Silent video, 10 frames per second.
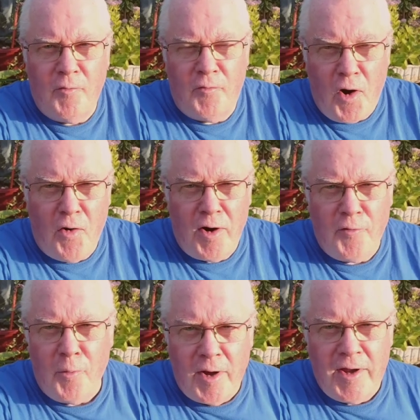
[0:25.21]
far enough
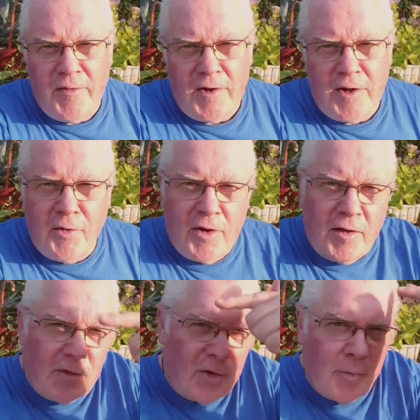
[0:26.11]
away, then I don't cut
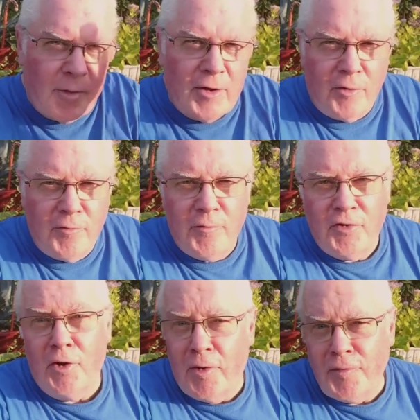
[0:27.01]
the top of my head off.
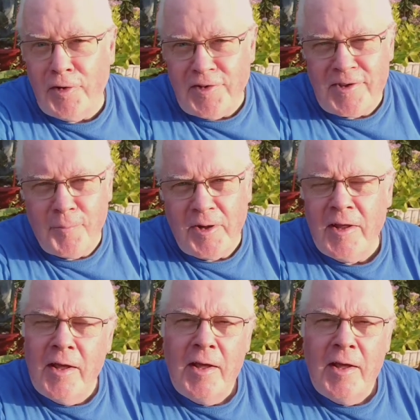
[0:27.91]
So I've learnt something.